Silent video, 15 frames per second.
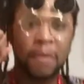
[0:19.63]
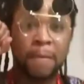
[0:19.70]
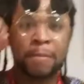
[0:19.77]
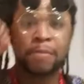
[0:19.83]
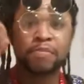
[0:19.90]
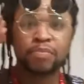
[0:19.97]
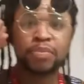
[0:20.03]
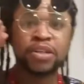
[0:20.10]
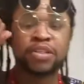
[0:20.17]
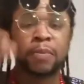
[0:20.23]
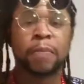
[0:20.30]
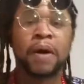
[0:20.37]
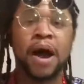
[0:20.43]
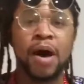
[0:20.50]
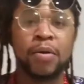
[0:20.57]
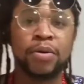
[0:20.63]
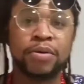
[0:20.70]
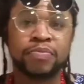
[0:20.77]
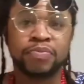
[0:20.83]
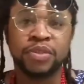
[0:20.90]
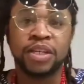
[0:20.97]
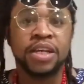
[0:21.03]
I'm on a new
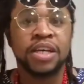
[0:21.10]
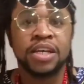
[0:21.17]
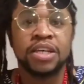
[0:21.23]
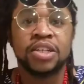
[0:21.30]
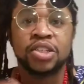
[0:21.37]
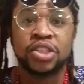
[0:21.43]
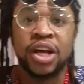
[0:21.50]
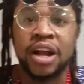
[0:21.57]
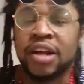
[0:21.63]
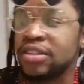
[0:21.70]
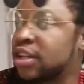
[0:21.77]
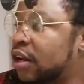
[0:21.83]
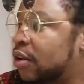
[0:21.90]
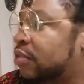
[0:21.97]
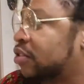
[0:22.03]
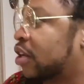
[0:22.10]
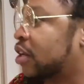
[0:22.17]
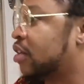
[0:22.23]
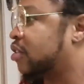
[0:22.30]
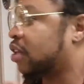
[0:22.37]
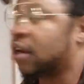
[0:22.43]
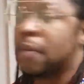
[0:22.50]
life. Sipping that spirit
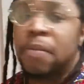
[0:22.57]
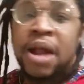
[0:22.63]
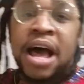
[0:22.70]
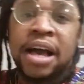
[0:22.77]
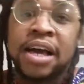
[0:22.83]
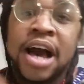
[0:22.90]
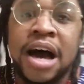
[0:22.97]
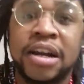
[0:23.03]
that'll get you